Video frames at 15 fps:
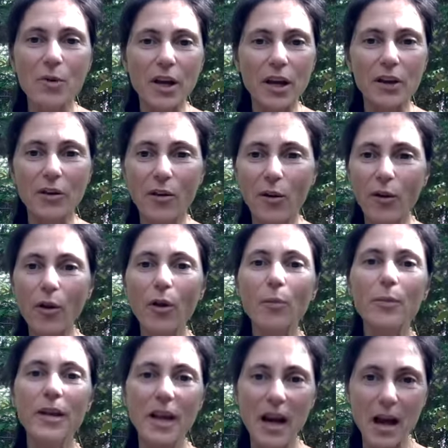we can
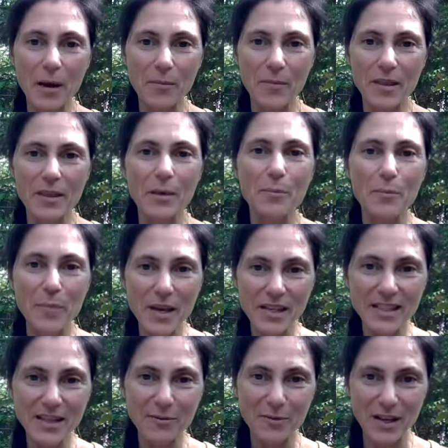all become the
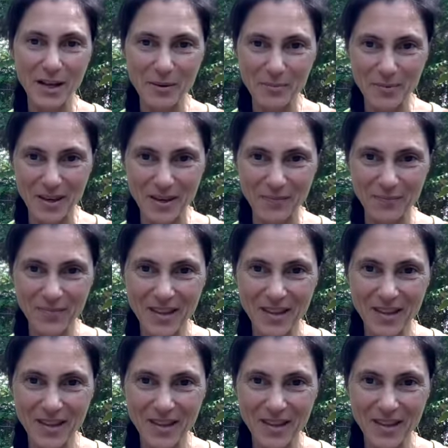best that we can be.